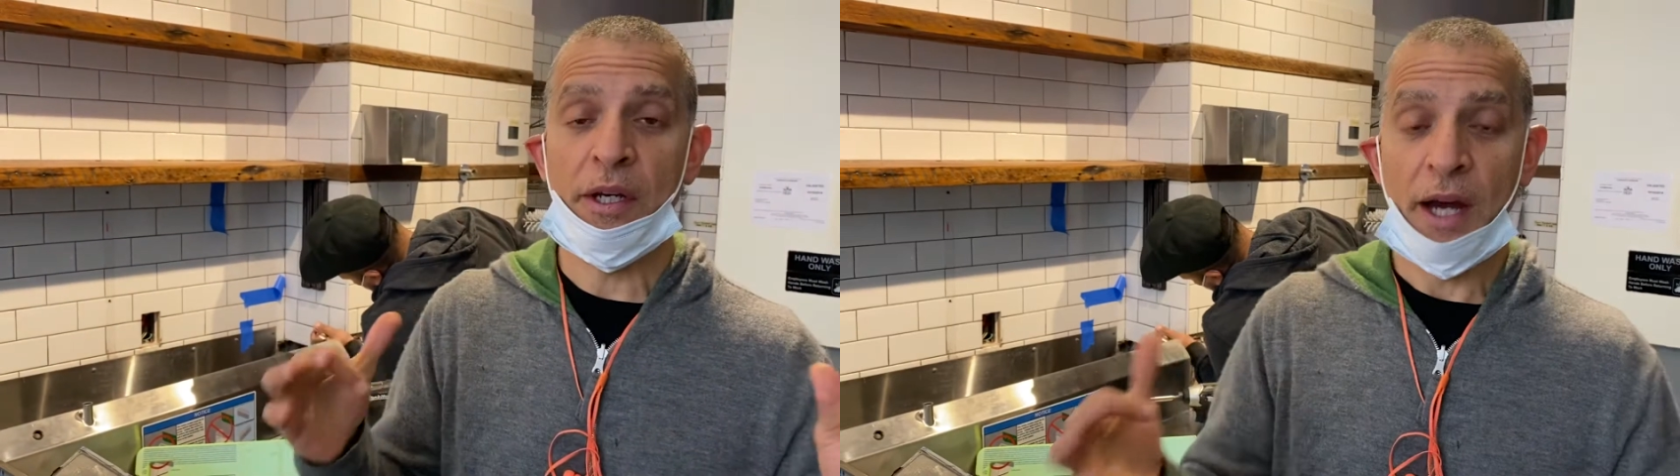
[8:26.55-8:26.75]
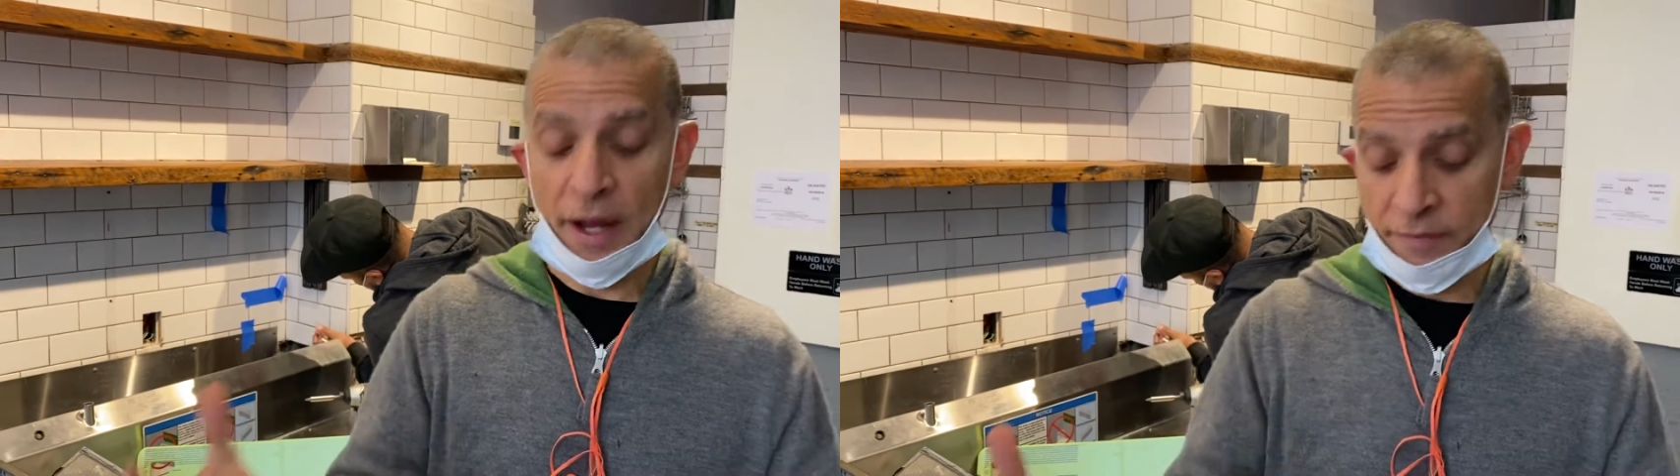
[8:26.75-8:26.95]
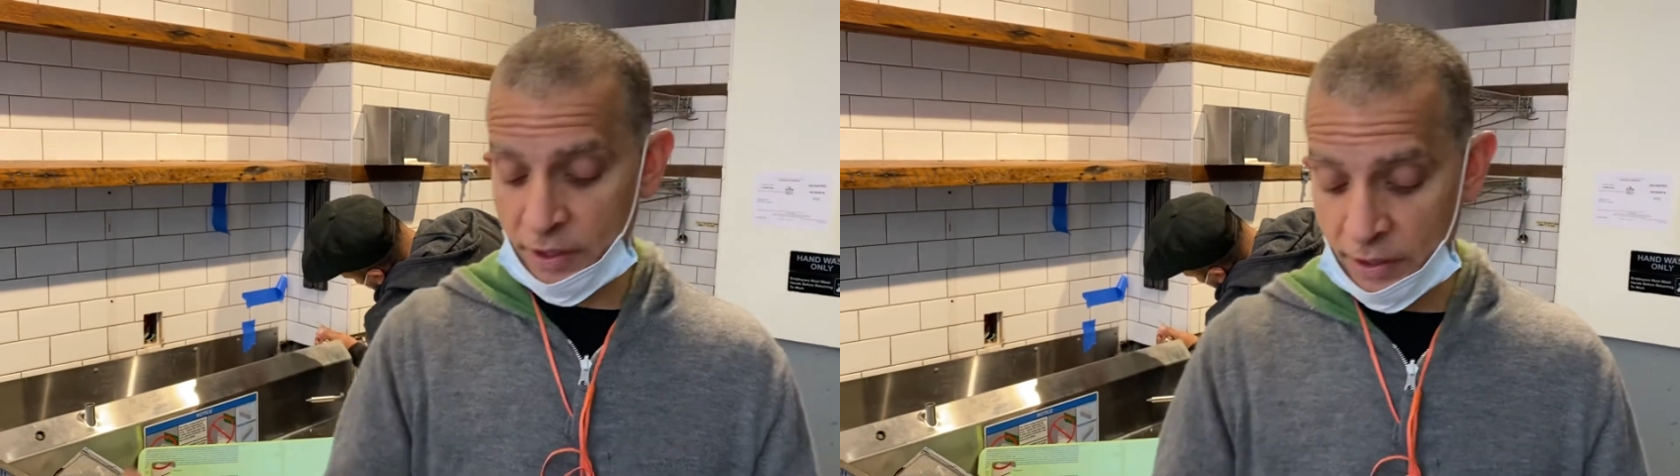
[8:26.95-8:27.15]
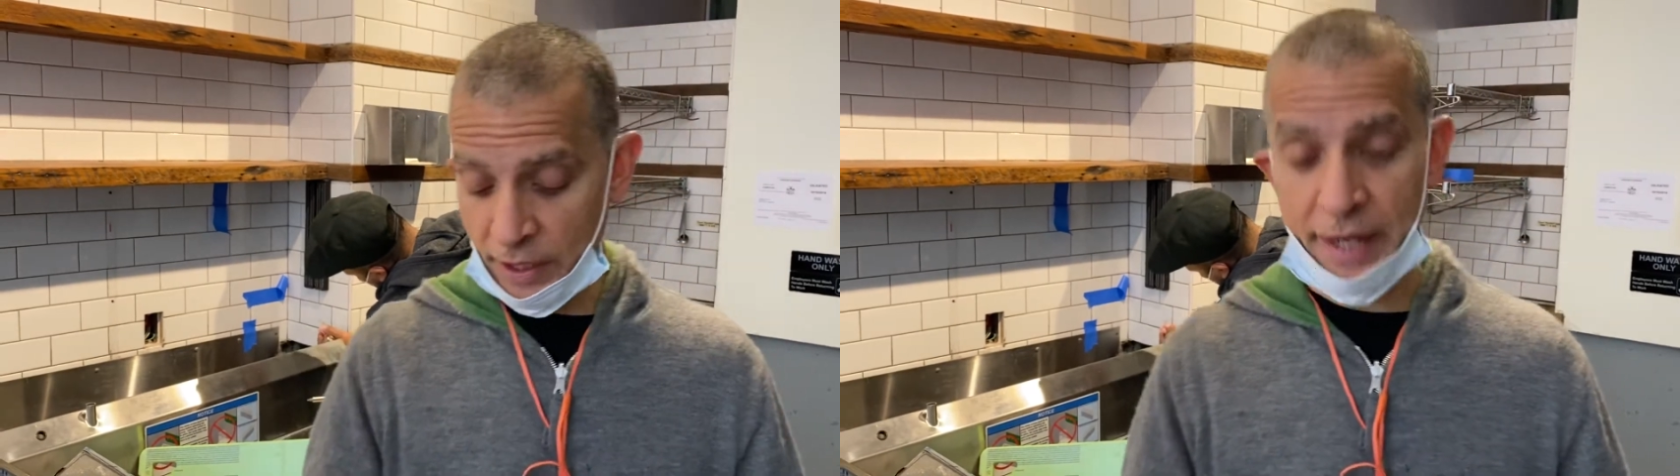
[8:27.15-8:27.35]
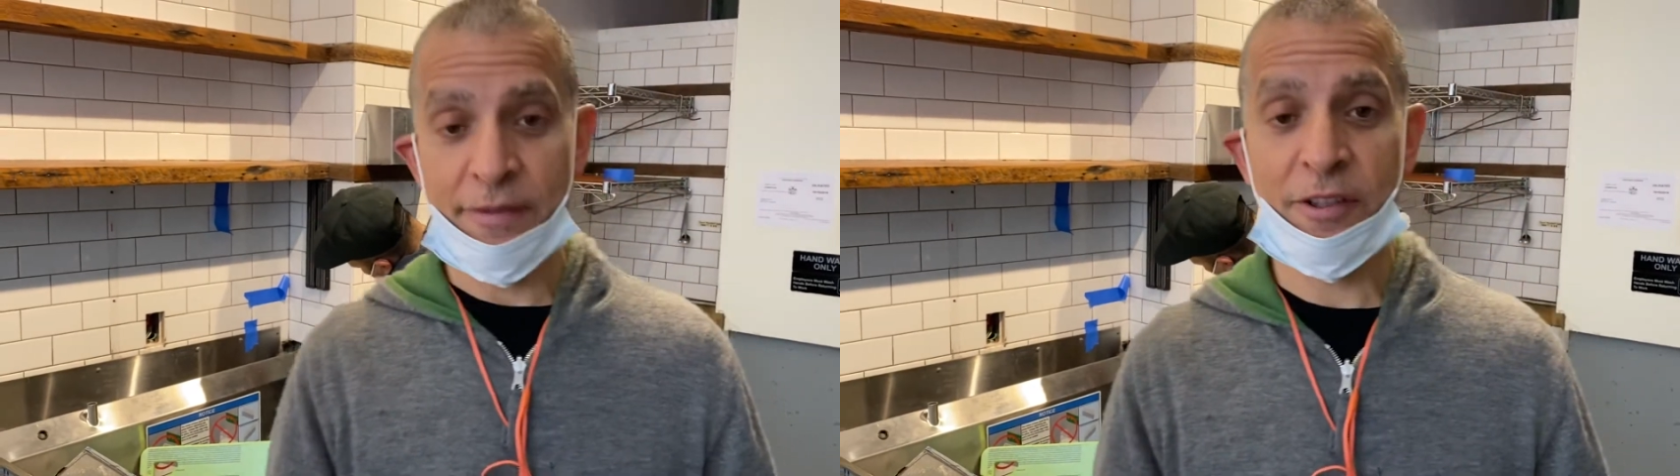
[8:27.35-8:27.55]
I did a
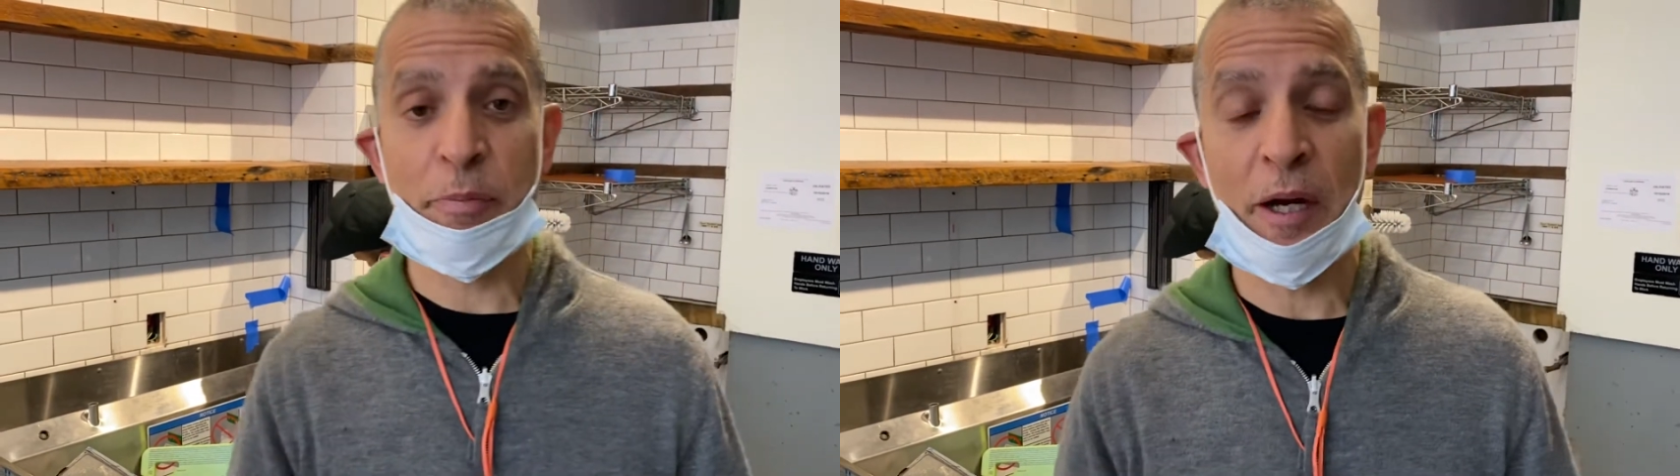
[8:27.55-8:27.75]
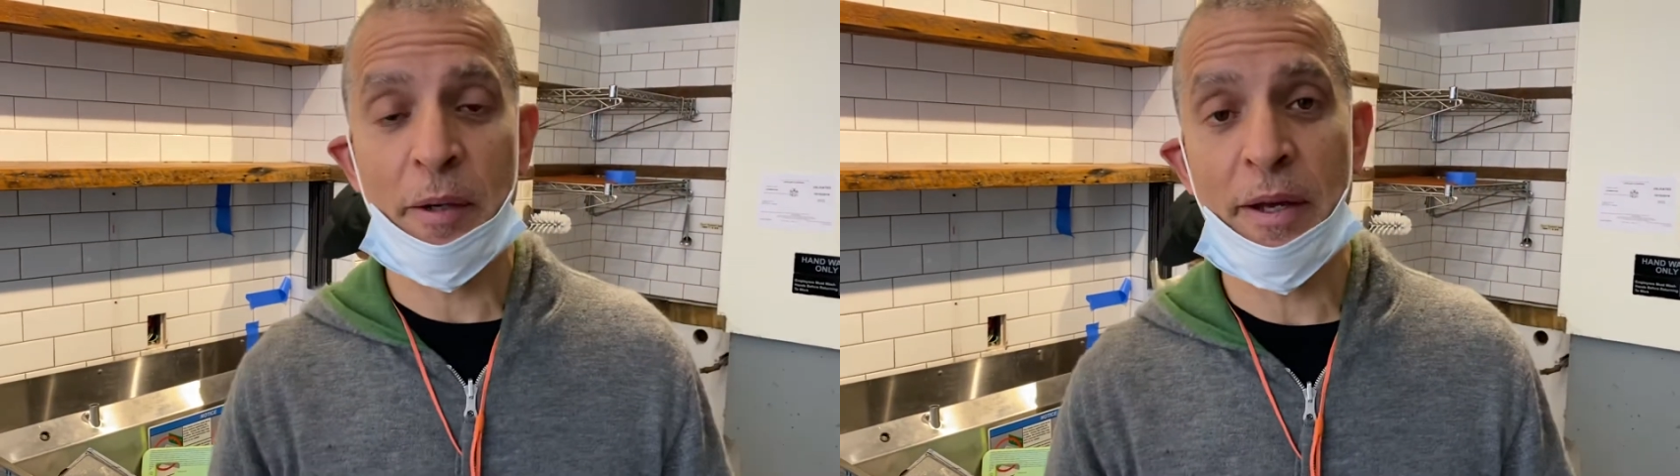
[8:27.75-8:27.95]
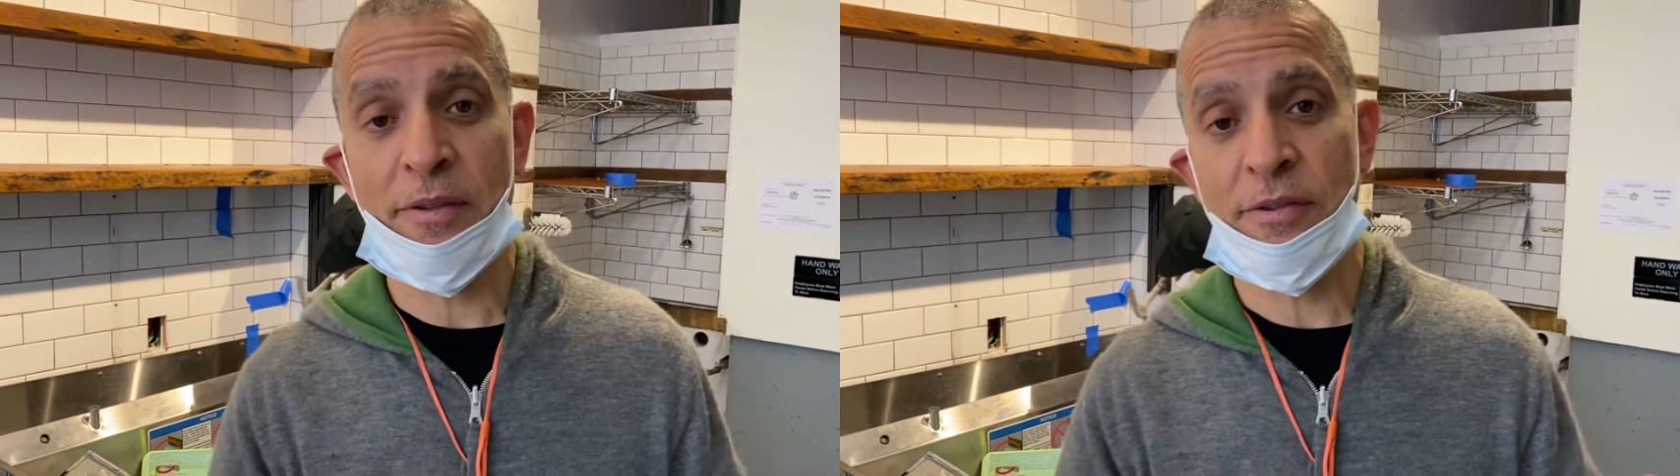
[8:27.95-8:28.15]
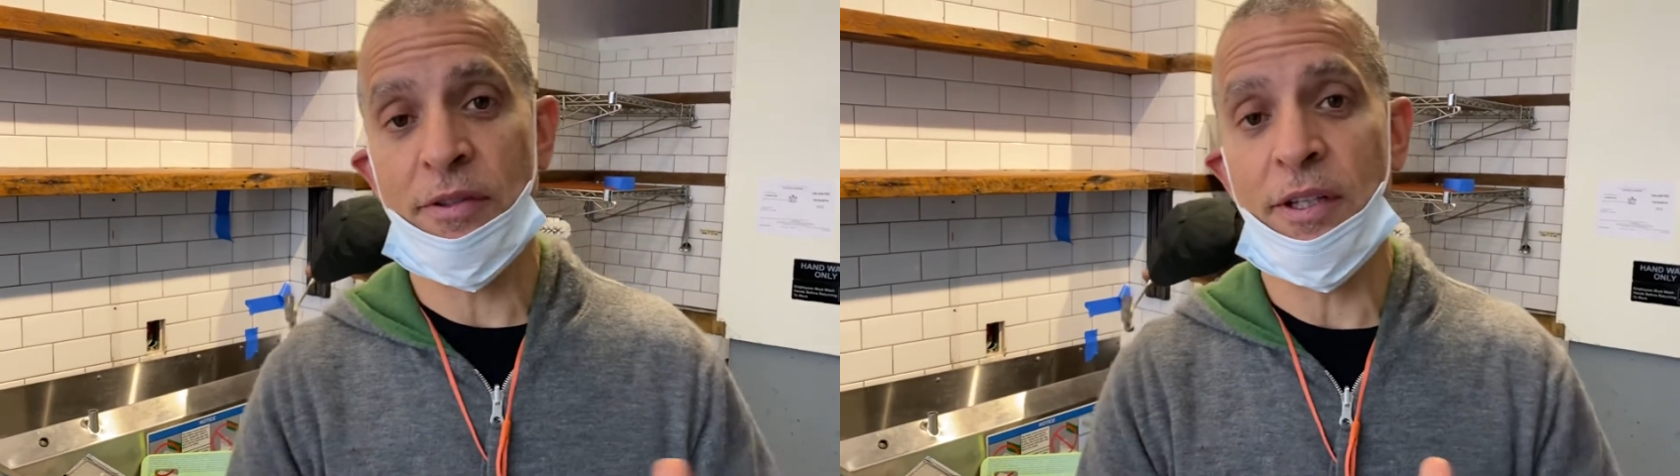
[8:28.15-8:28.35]
lot of experiments